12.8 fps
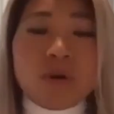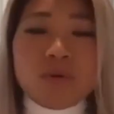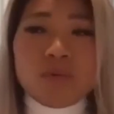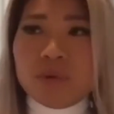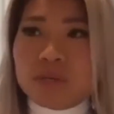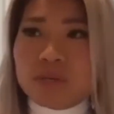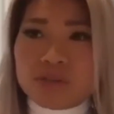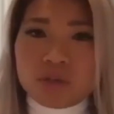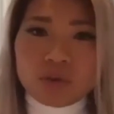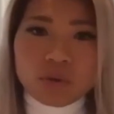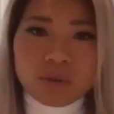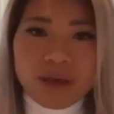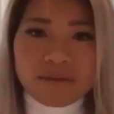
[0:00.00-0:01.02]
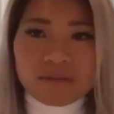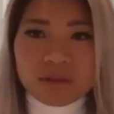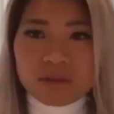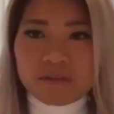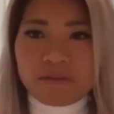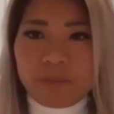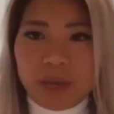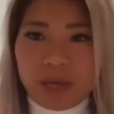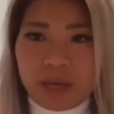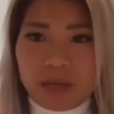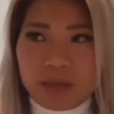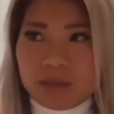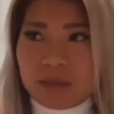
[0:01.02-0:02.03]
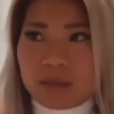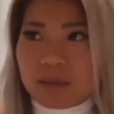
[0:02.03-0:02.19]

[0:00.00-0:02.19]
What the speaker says: was your level of pain?